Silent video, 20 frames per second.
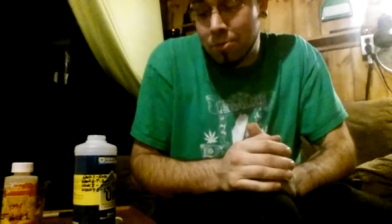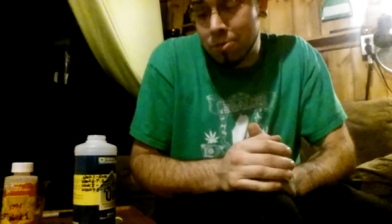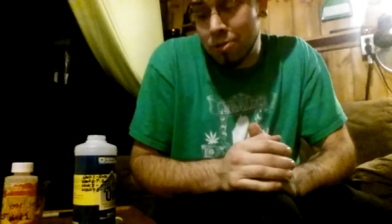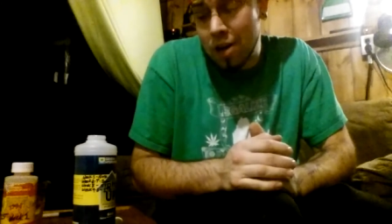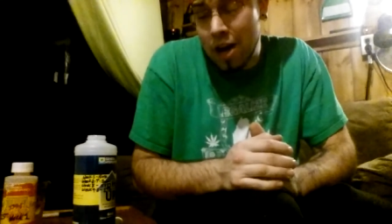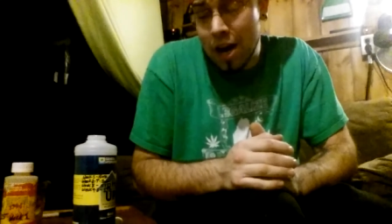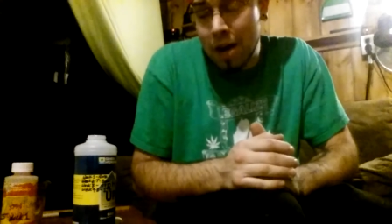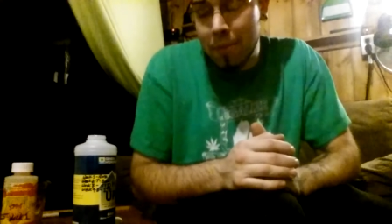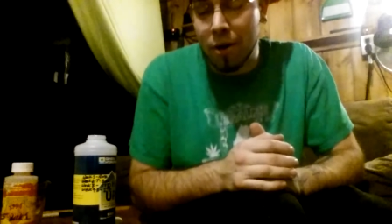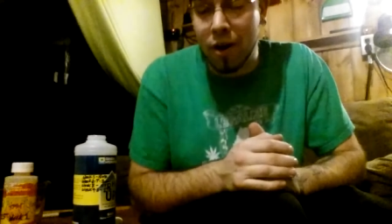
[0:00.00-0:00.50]

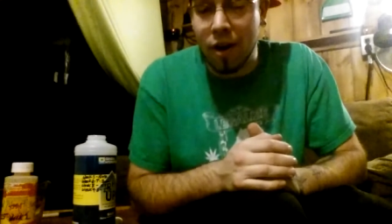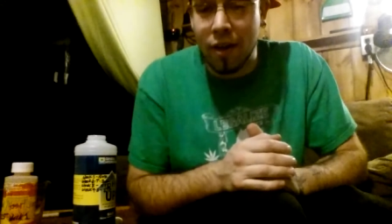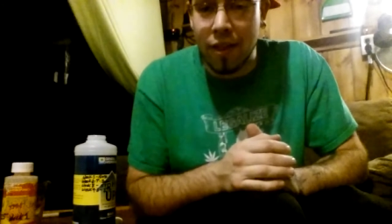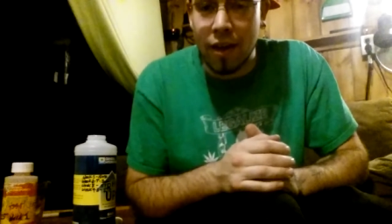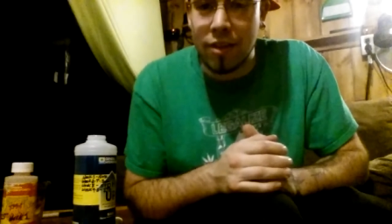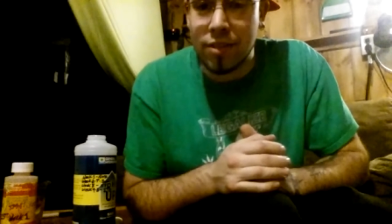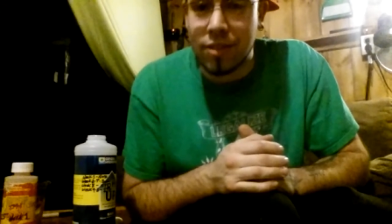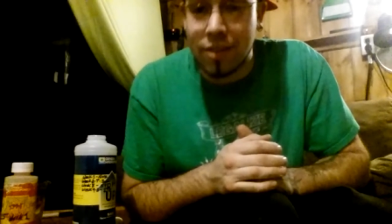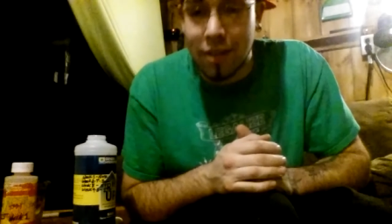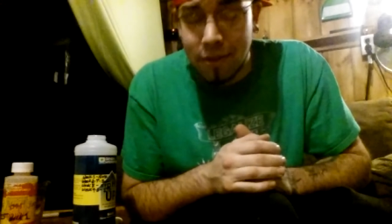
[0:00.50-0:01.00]
subscribe, all
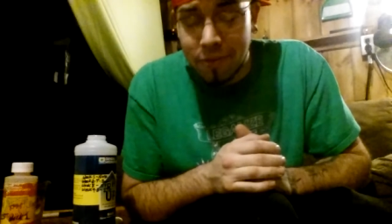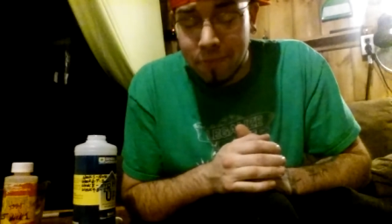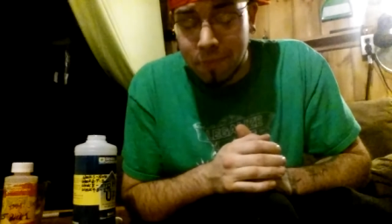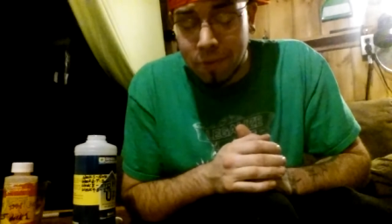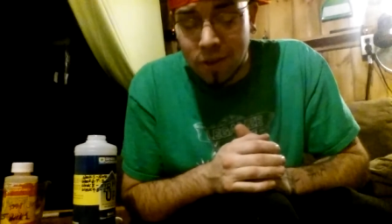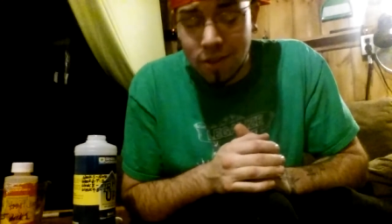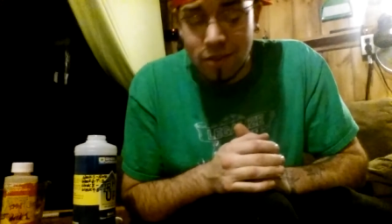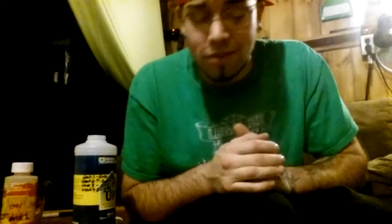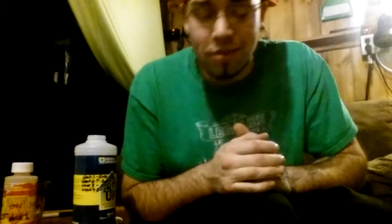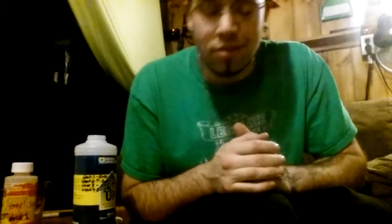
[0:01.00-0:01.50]
that stuff,
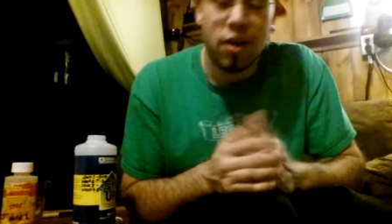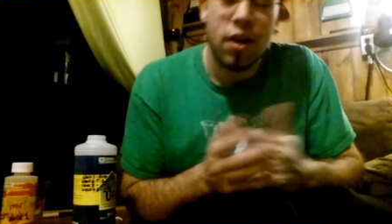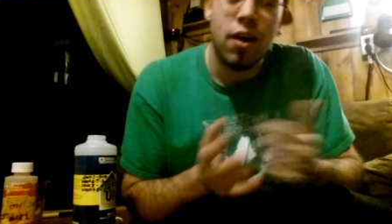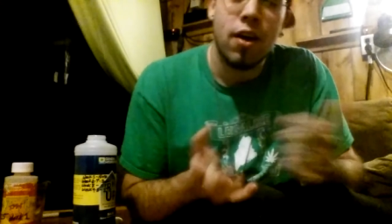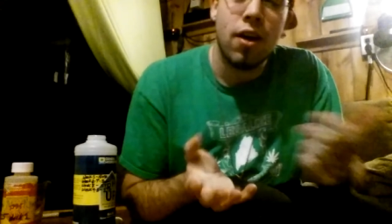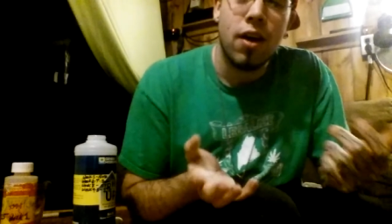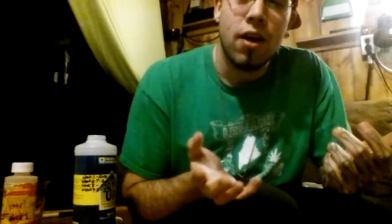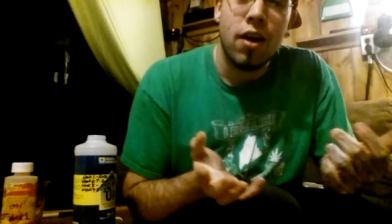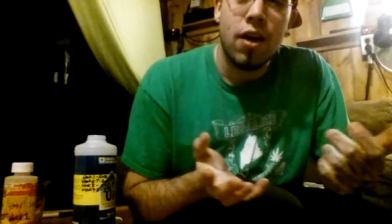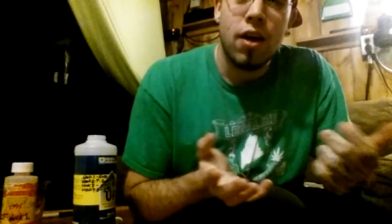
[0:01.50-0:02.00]
please.
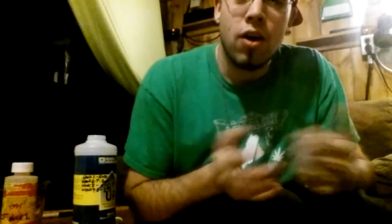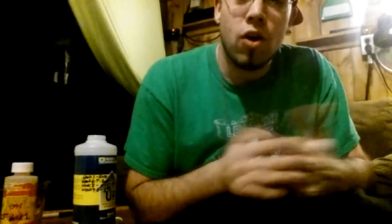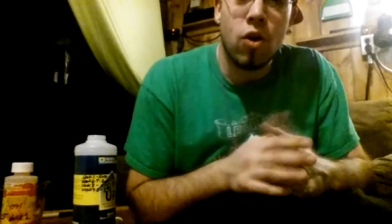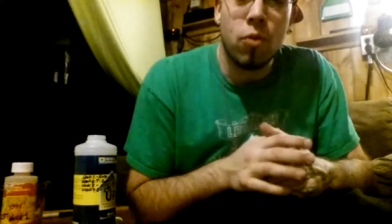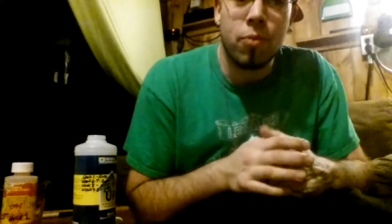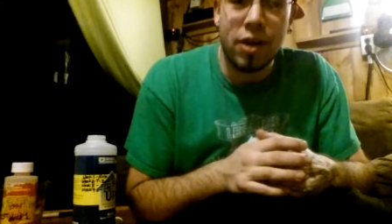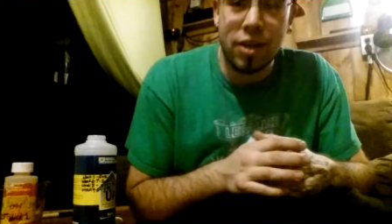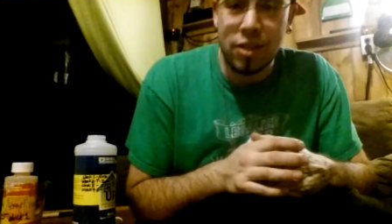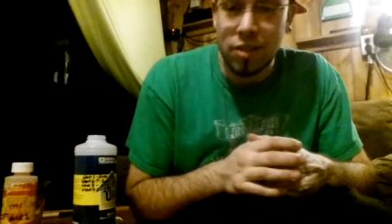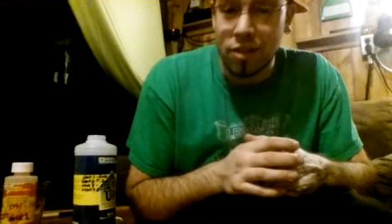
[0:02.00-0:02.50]

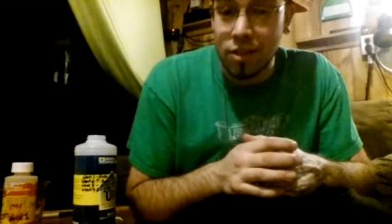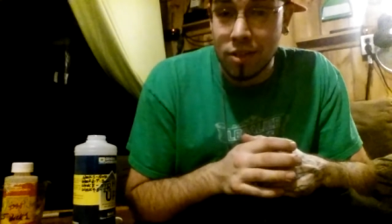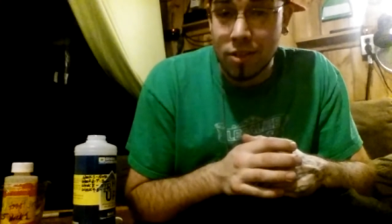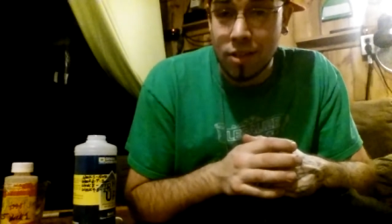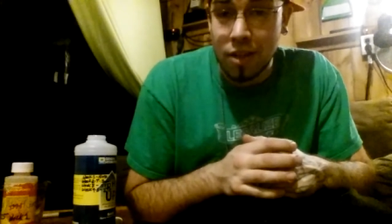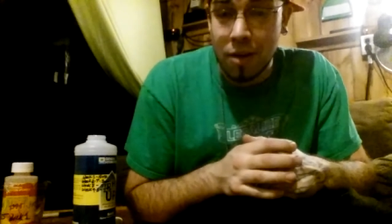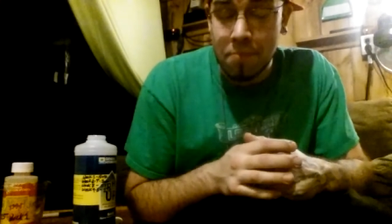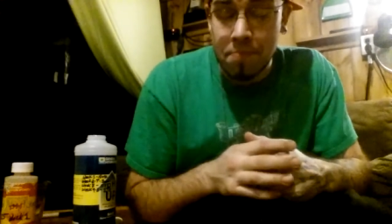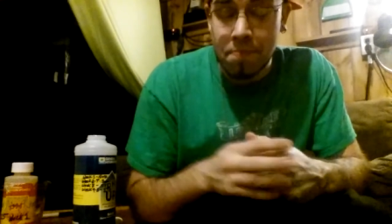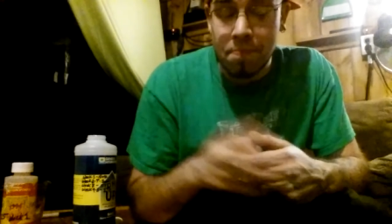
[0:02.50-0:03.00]
Hope you guys learned
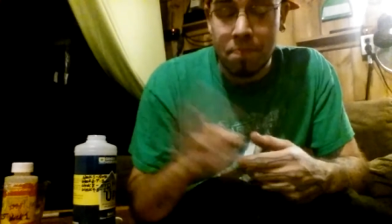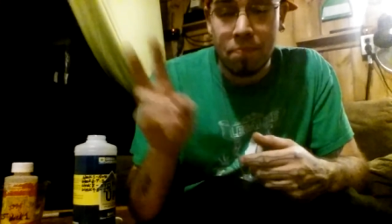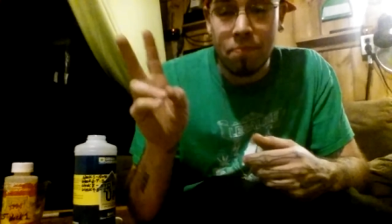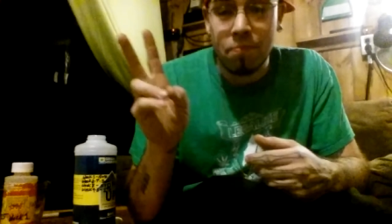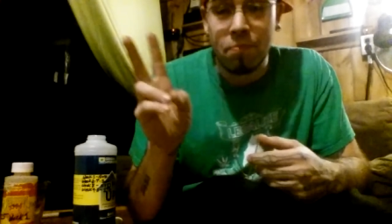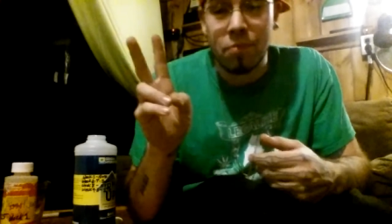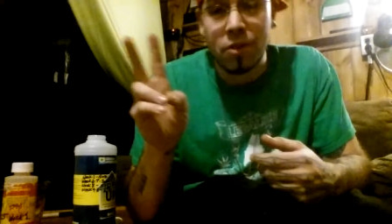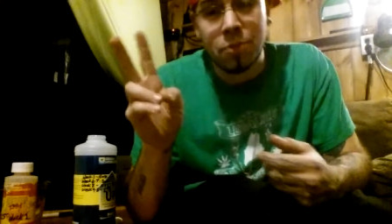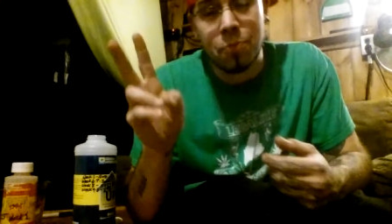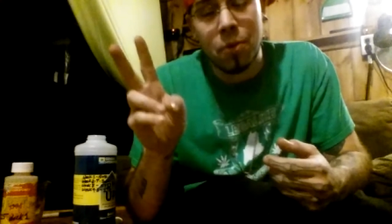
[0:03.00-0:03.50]
something.
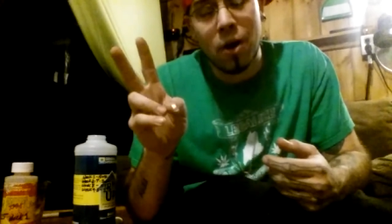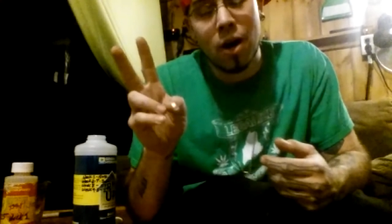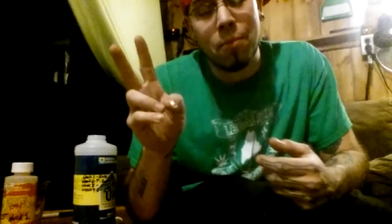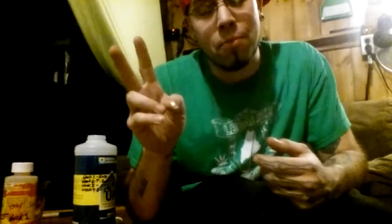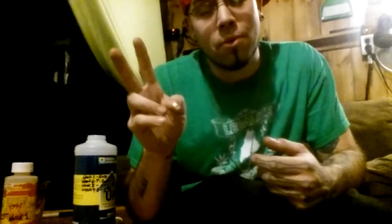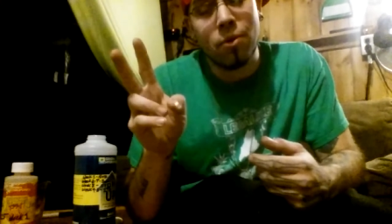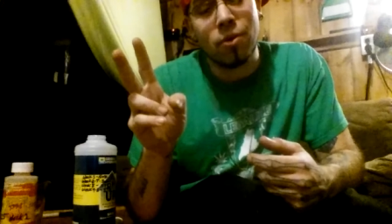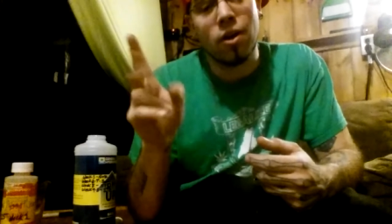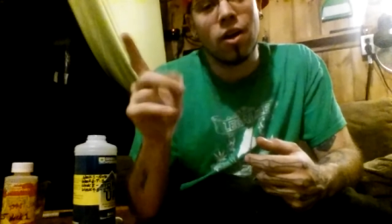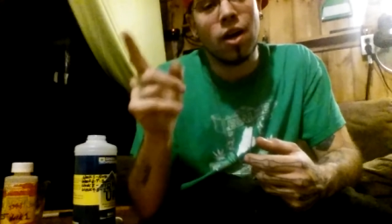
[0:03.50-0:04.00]
Peace, pot,
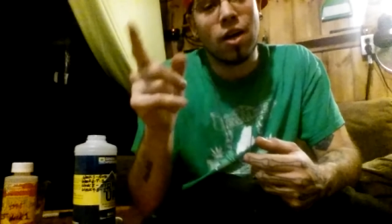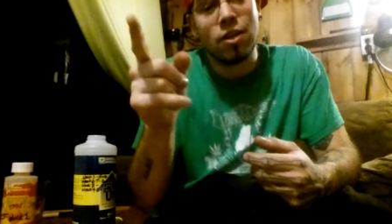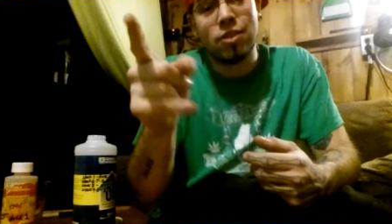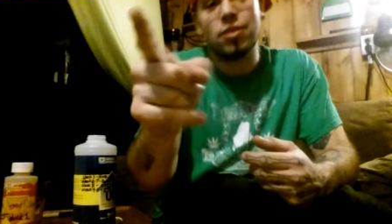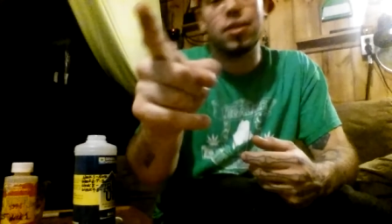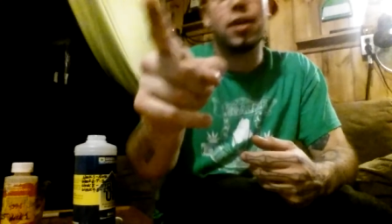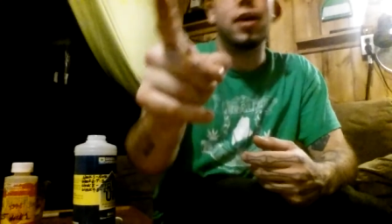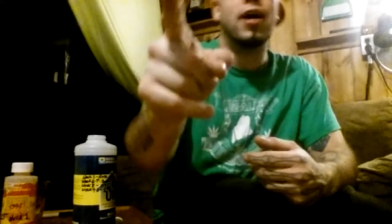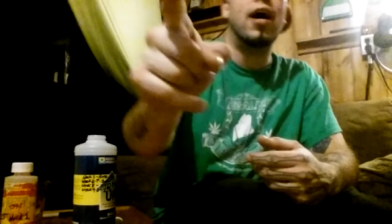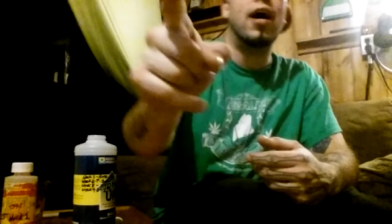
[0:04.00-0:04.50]
and polka dots. Stay